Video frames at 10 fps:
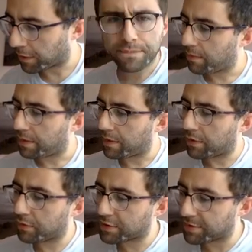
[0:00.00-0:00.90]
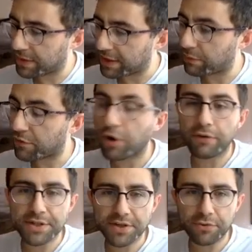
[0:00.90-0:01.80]
but ultimately we've got our
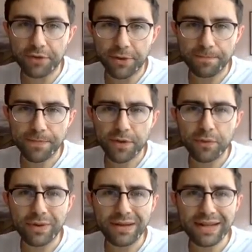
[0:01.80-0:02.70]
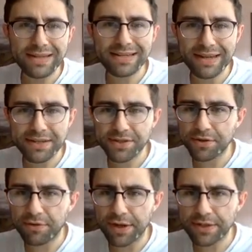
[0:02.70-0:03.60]
integral now. We need to
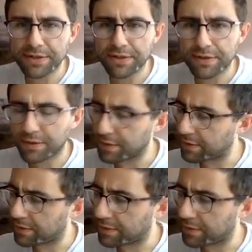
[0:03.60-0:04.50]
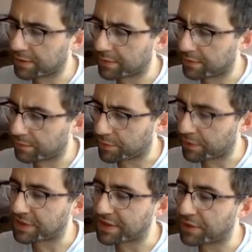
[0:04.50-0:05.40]
integrate
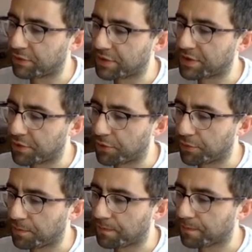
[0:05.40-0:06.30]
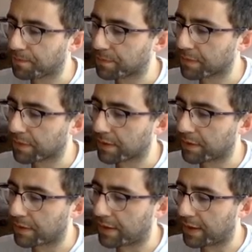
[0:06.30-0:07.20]
between 0 and 2,
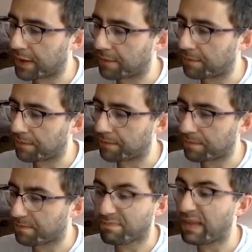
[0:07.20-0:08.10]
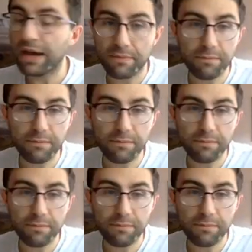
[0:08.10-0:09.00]
the
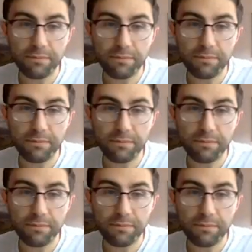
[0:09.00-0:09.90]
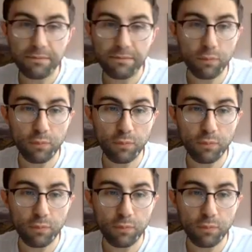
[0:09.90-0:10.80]
whole function basically. I'm going to go for it.